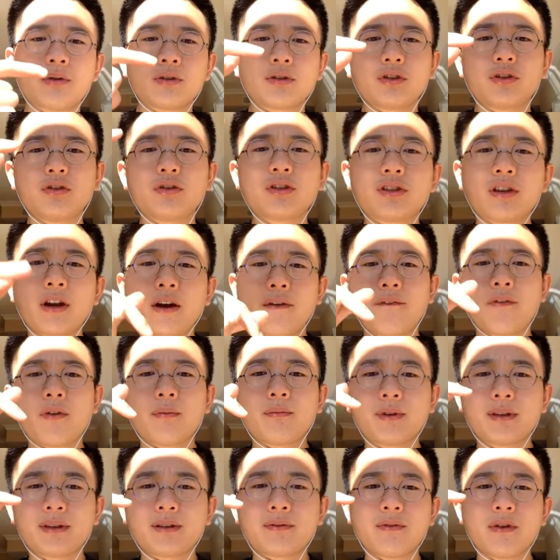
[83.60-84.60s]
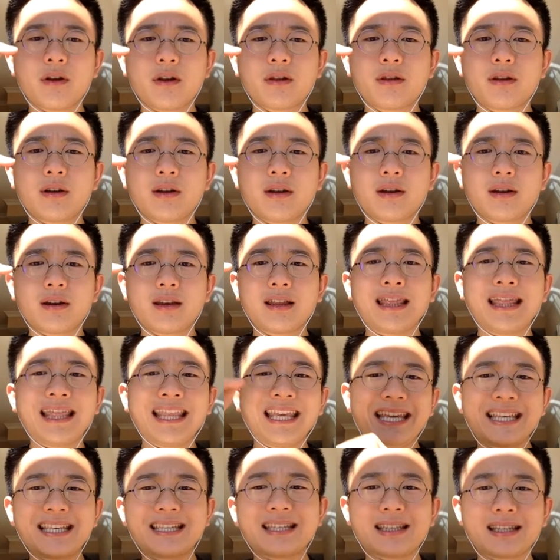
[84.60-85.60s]
you start from the
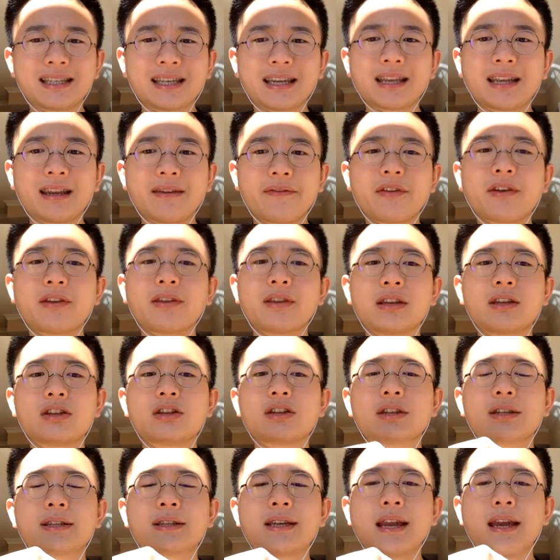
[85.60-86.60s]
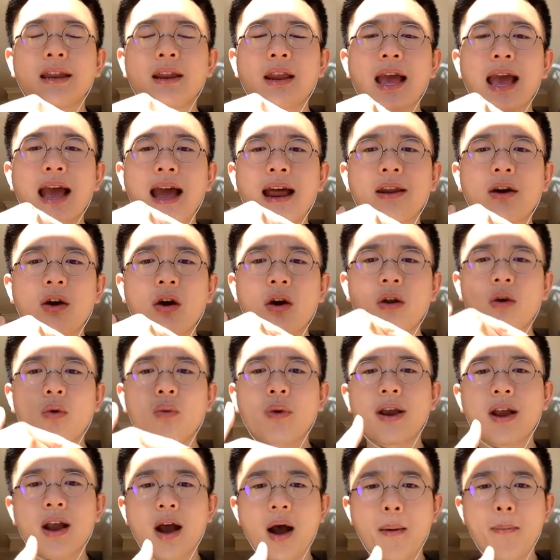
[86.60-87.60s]
least significant digits and add all the
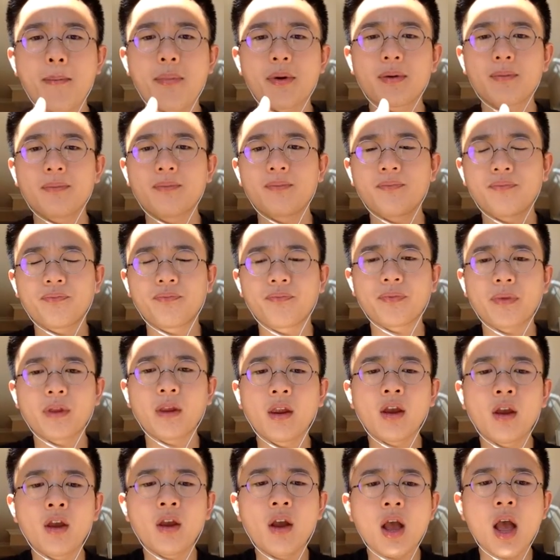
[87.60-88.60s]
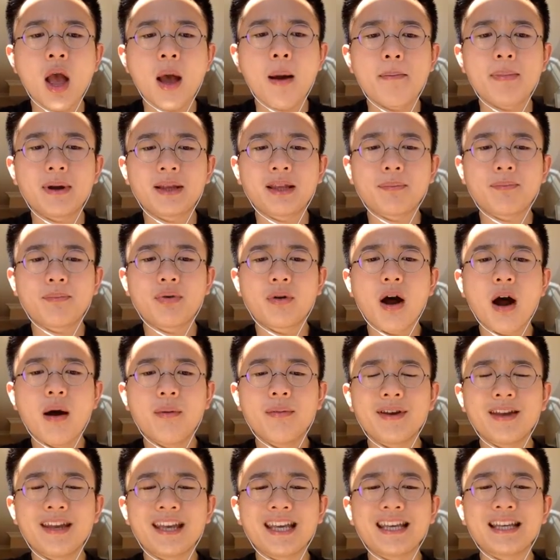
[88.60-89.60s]
way up. But the
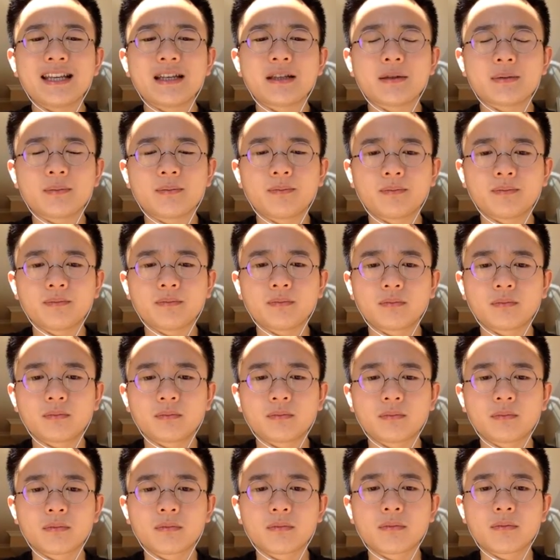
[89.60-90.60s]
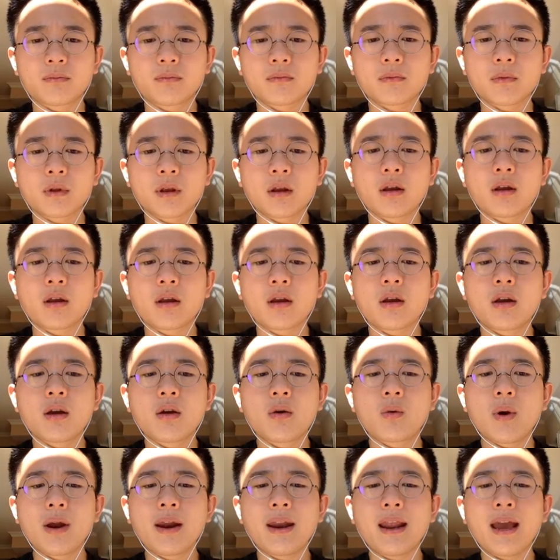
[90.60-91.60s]
problem is,
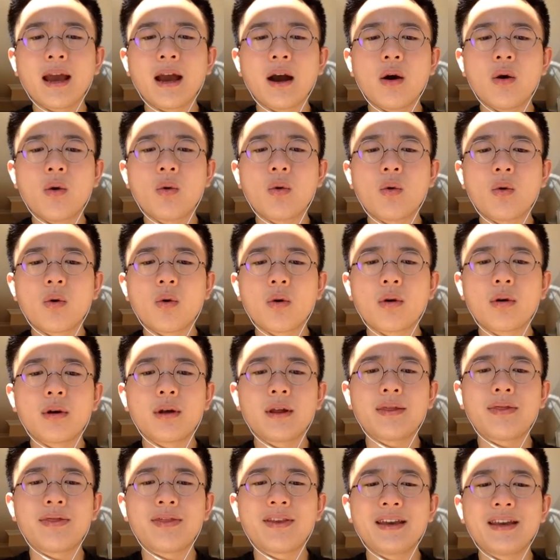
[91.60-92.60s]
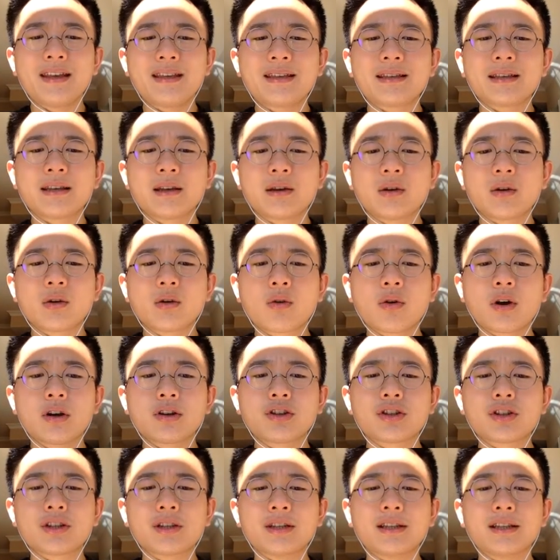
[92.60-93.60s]
right now, this
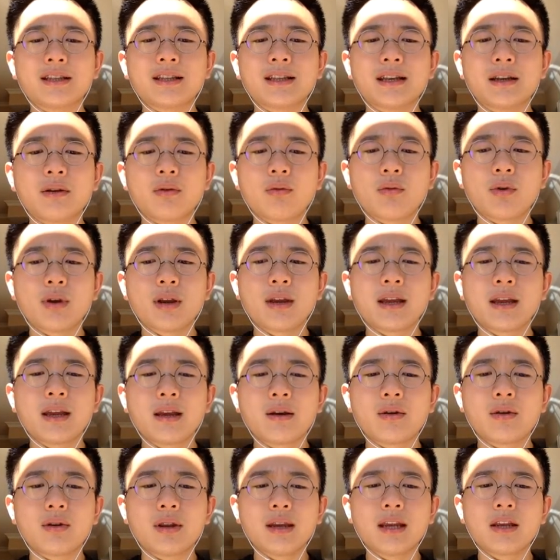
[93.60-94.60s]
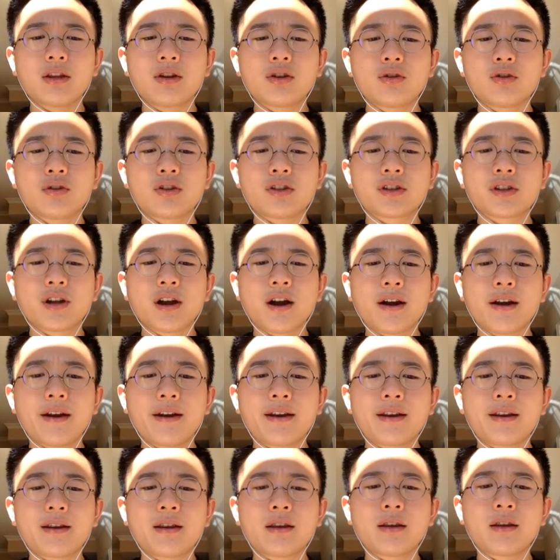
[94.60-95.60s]
question, we need to
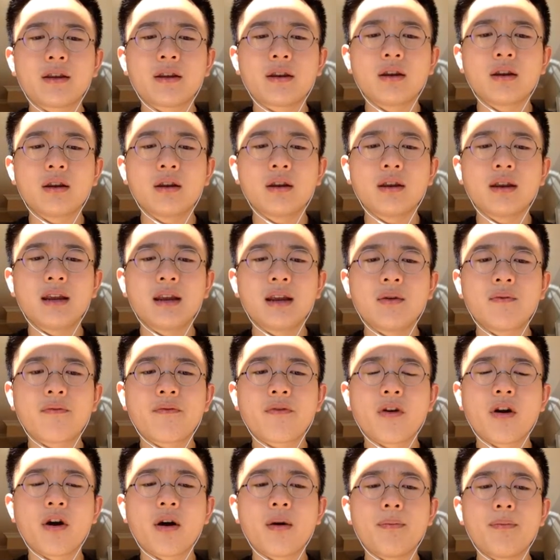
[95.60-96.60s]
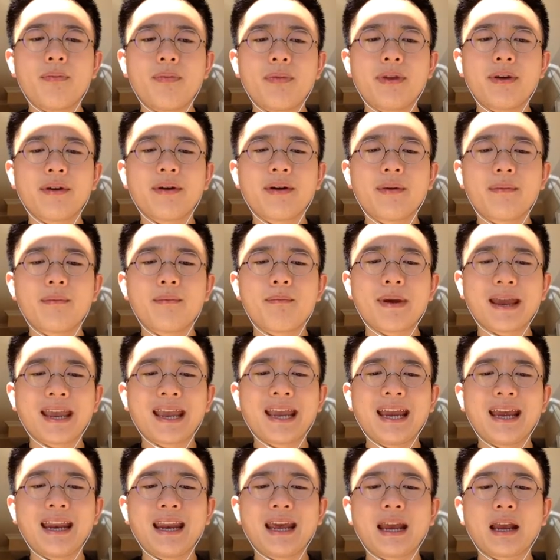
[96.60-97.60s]
start from the
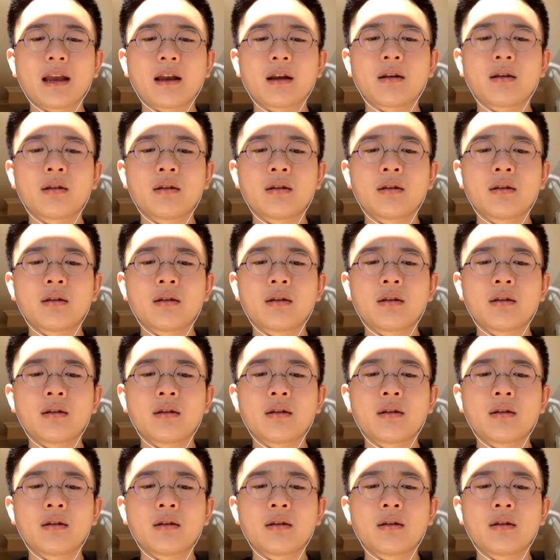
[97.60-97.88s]
beginning.